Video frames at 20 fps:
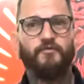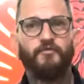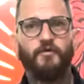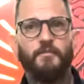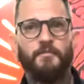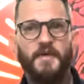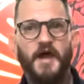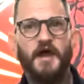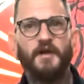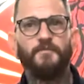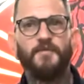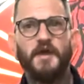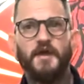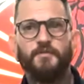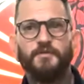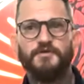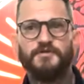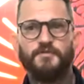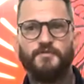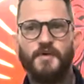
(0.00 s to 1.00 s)
from
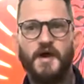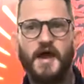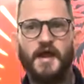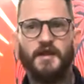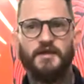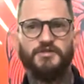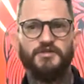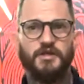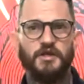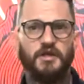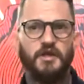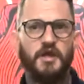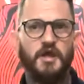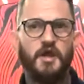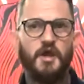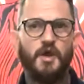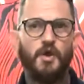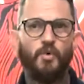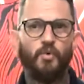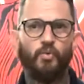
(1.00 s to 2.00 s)
Macpapers and Packaging.
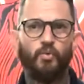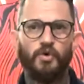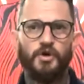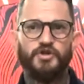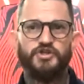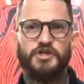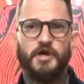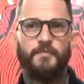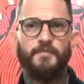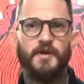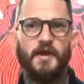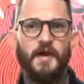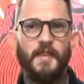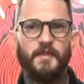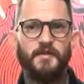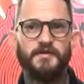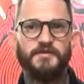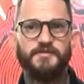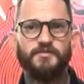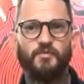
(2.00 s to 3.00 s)
We're jumping on
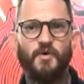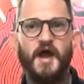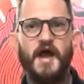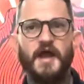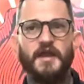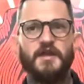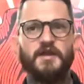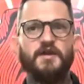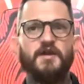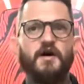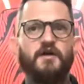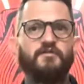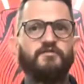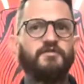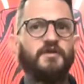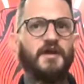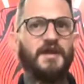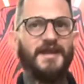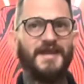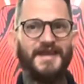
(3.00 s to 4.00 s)
this wagon
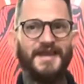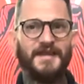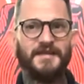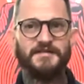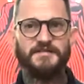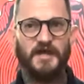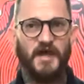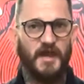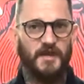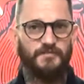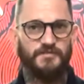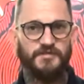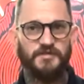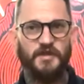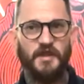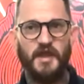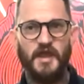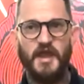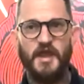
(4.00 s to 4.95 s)
of ink types,